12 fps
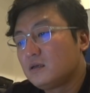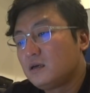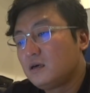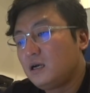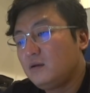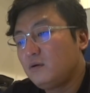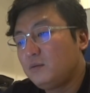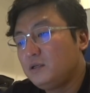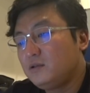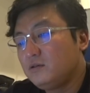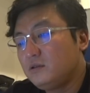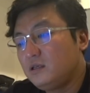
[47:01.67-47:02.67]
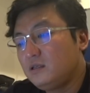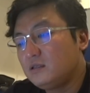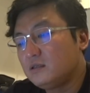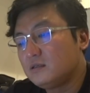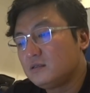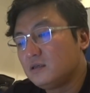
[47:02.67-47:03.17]
Hi Bobby, do you think
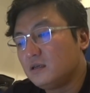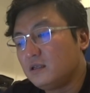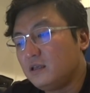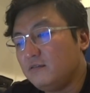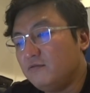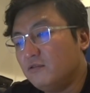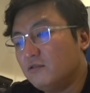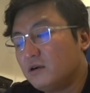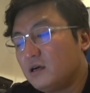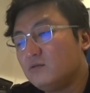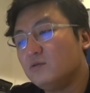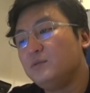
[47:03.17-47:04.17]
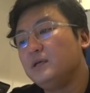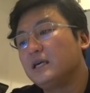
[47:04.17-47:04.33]
an Evora will be a